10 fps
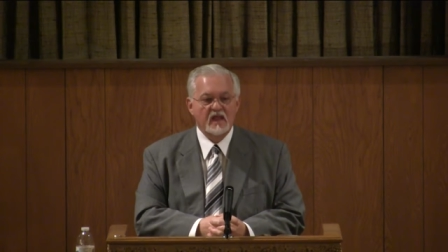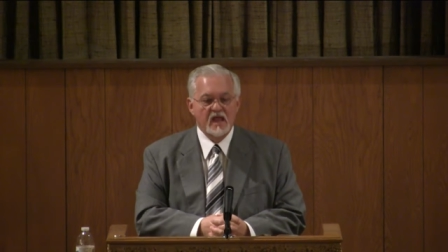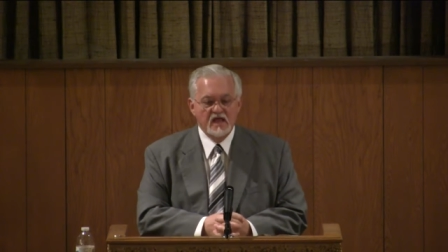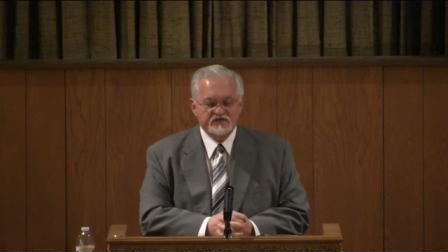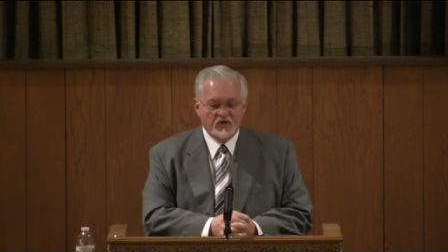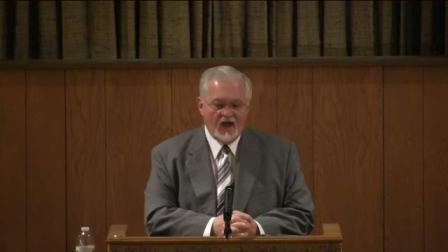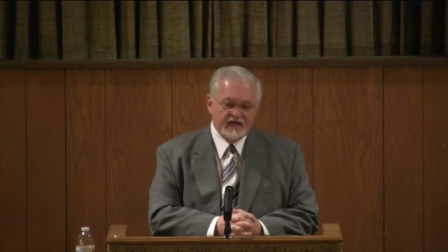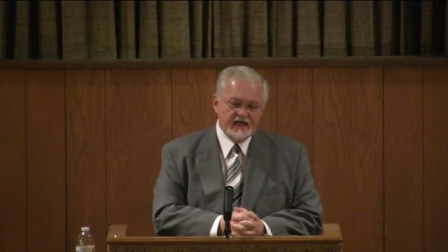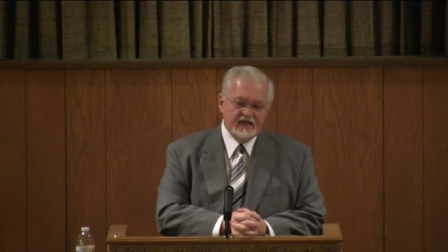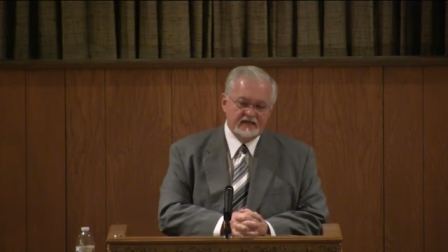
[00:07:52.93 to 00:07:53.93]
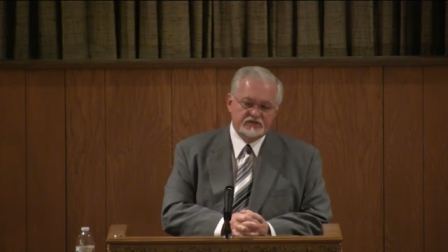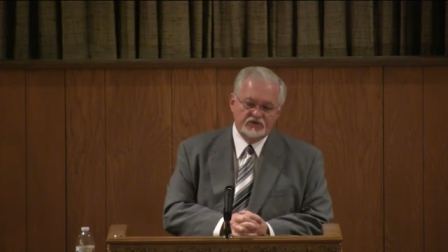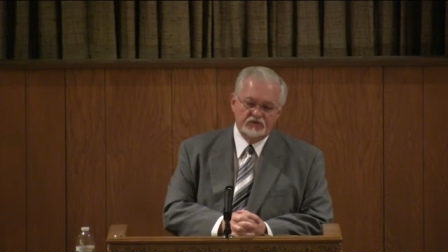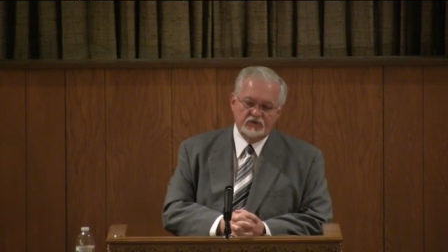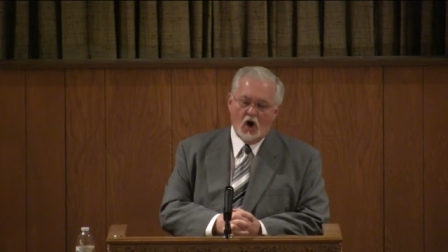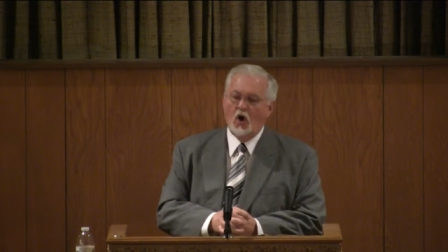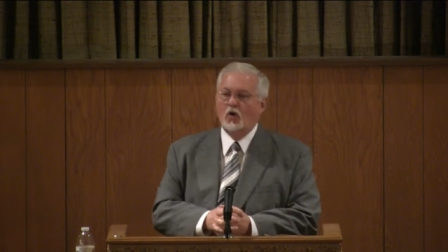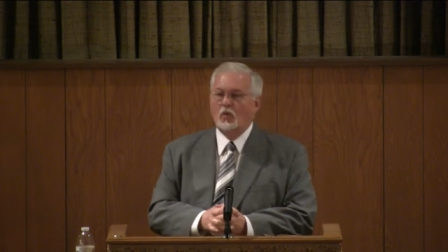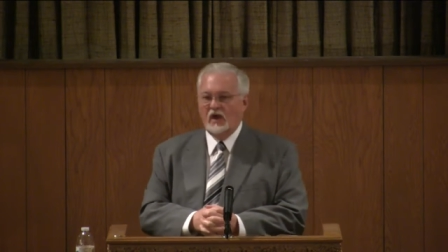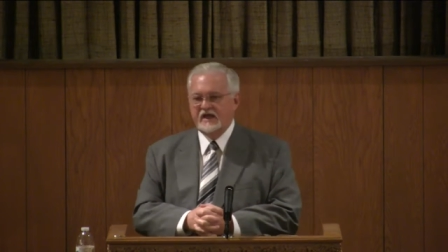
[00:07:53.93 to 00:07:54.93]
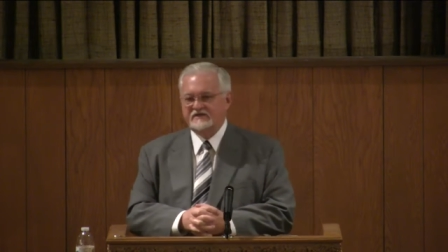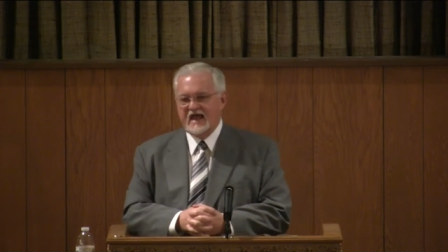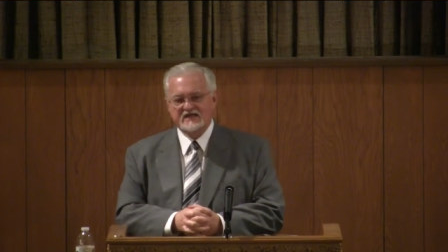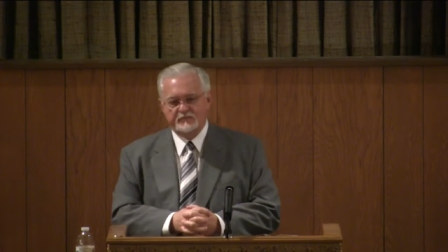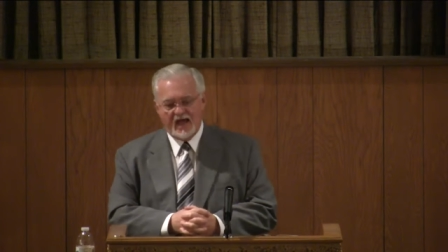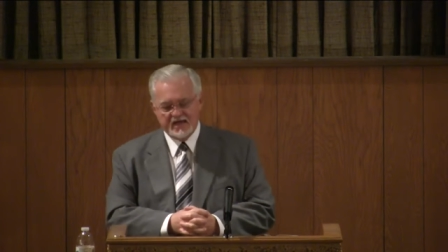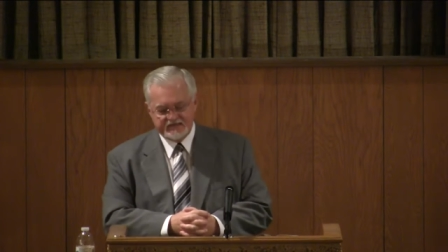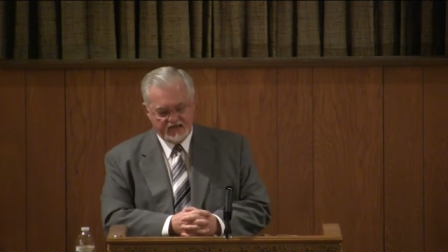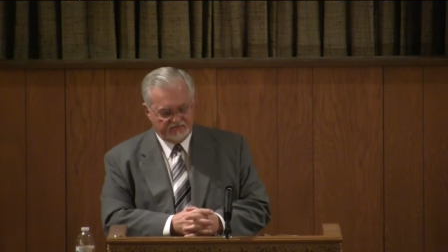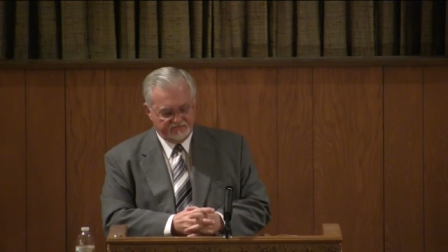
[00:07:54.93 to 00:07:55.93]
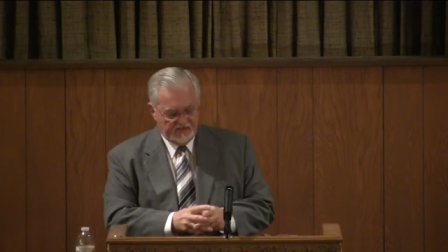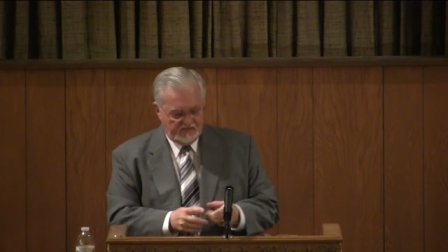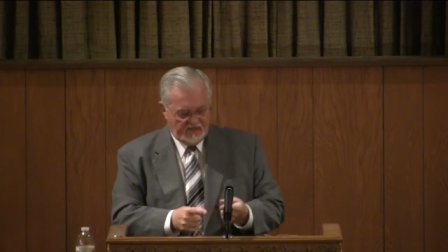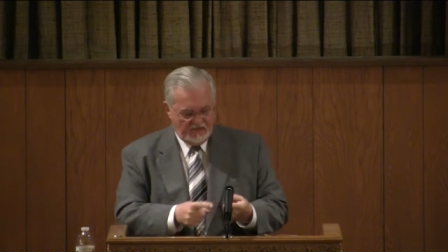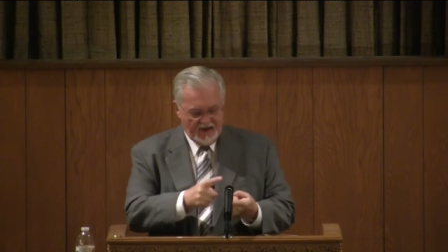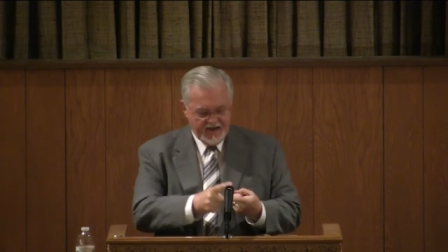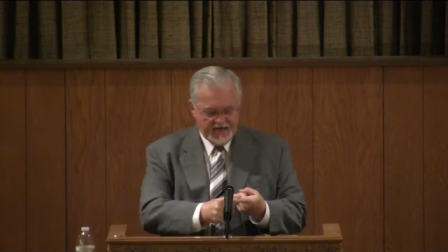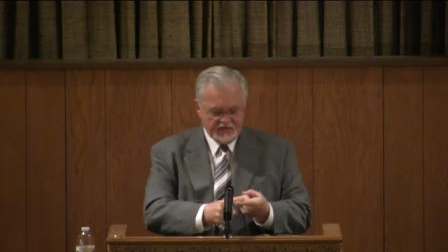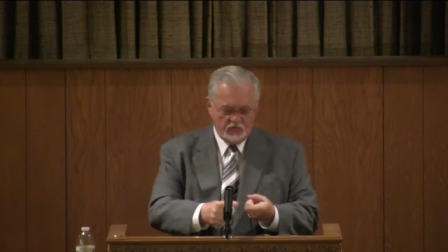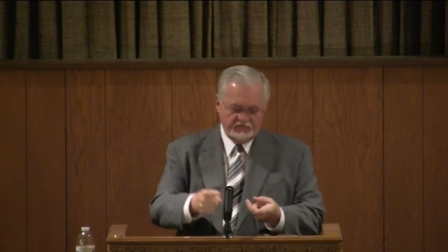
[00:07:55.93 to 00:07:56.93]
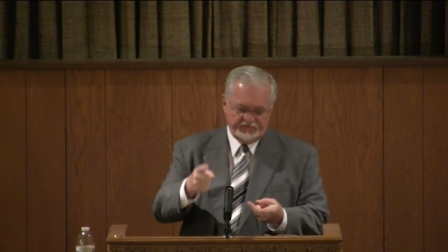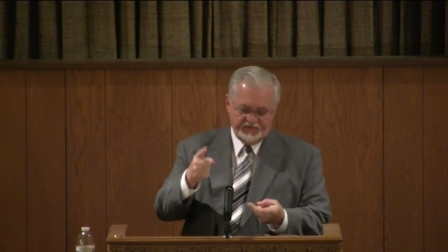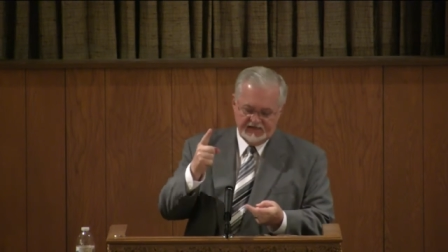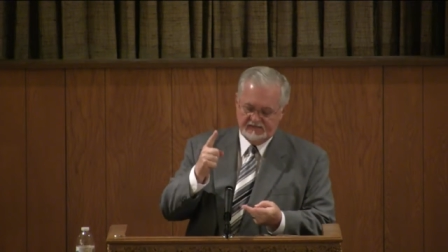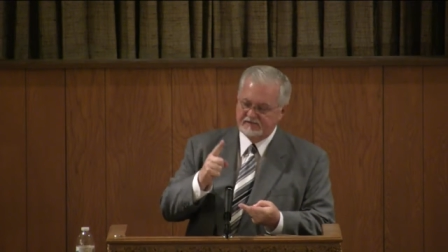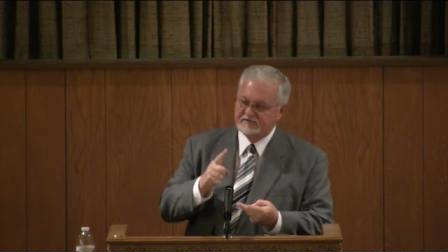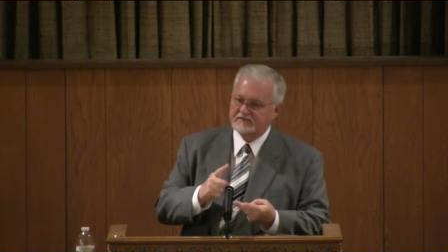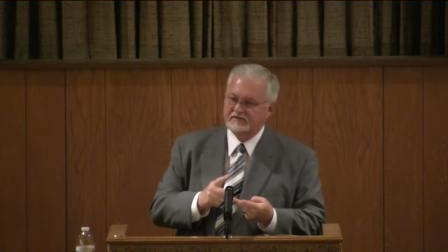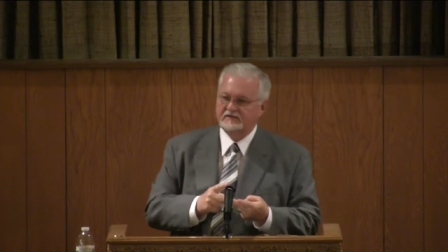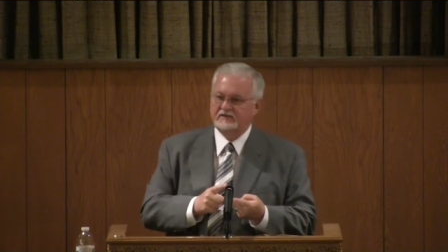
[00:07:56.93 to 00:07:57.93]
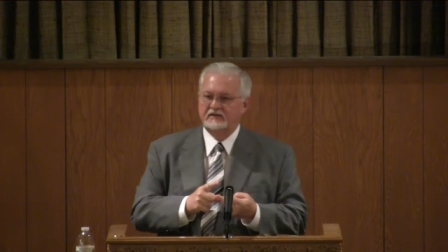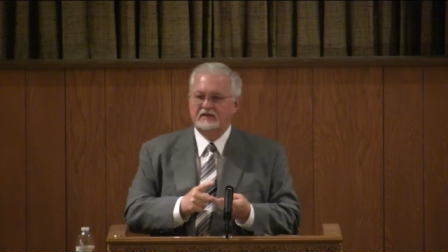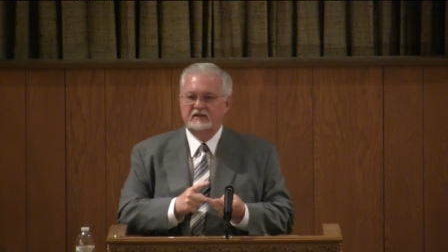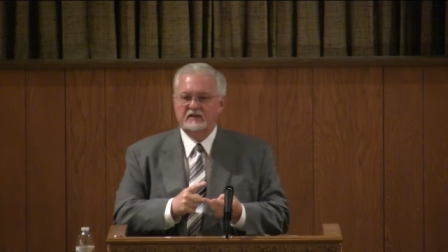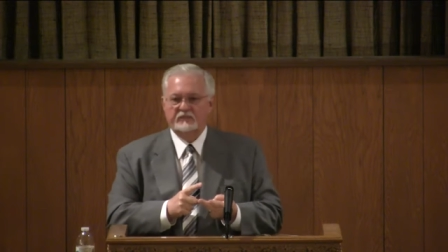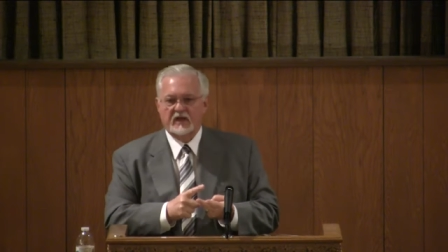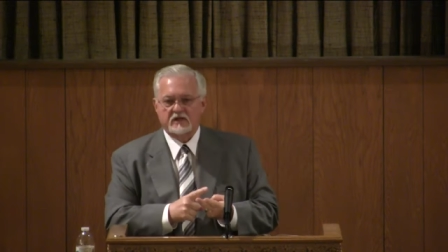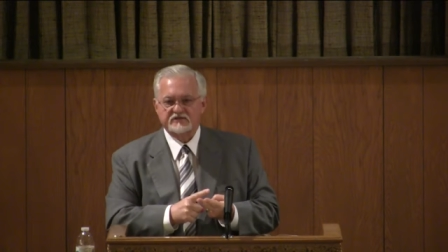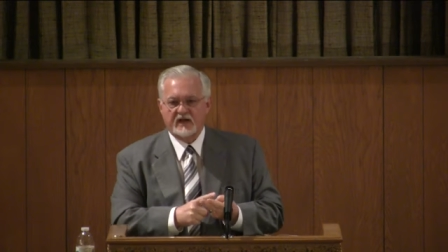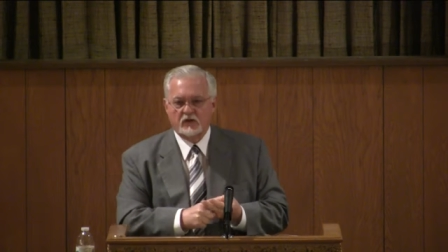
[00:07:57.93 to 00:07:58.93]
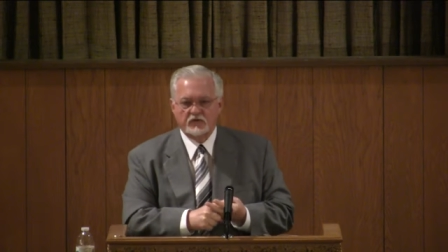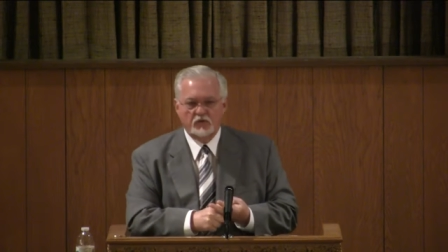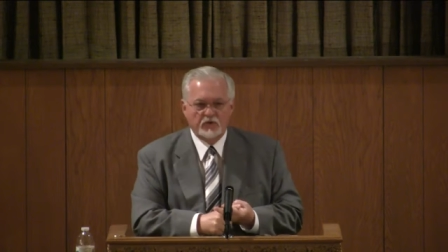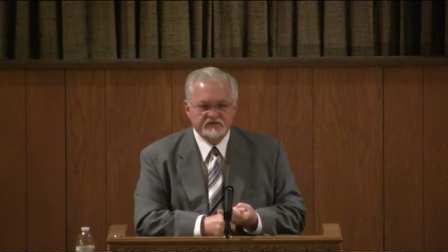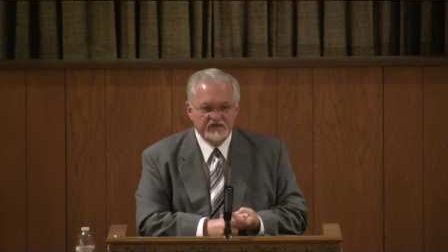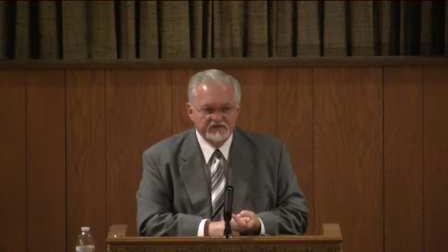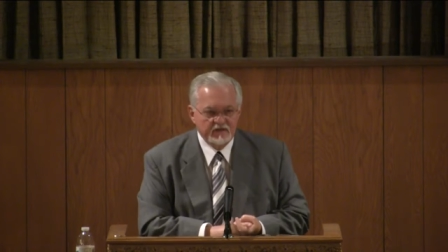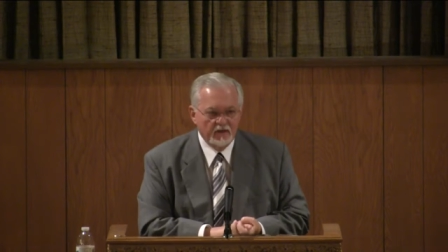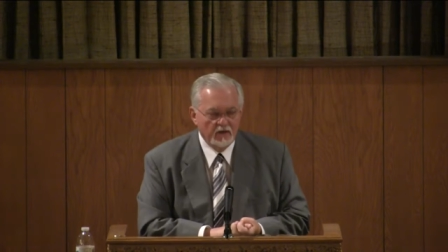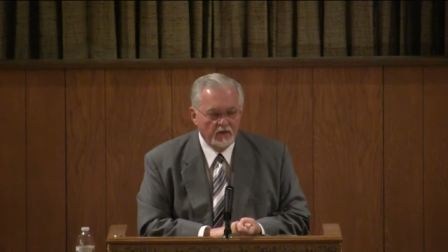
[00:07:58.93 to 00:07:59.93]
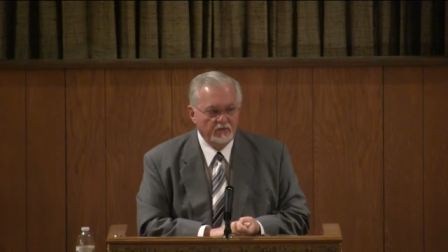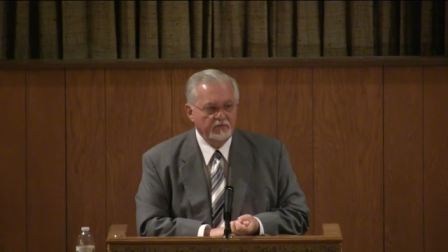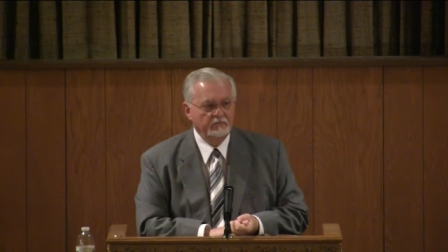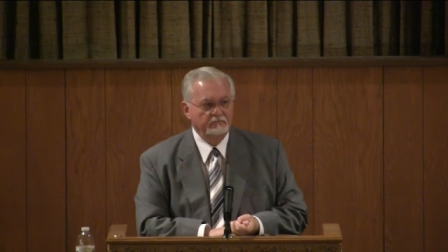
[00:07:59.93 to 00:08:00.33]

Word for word: So I need to always ask myself Am I ignorant of things because I don't do what's necessary to learn?